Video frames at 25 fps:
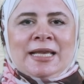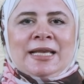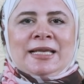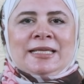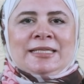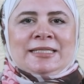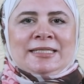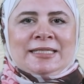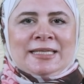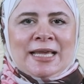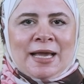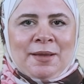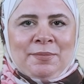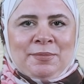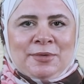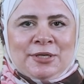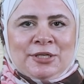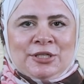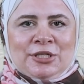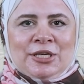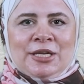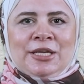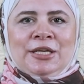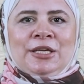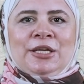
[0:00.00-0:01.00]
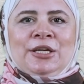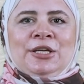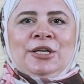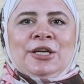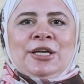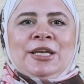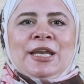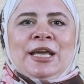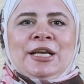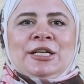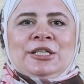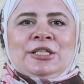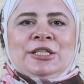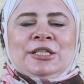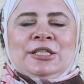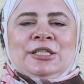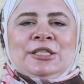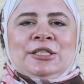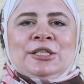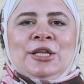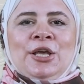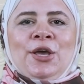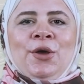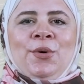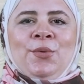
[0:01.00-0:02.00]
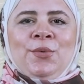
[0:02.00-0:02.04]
establishing connections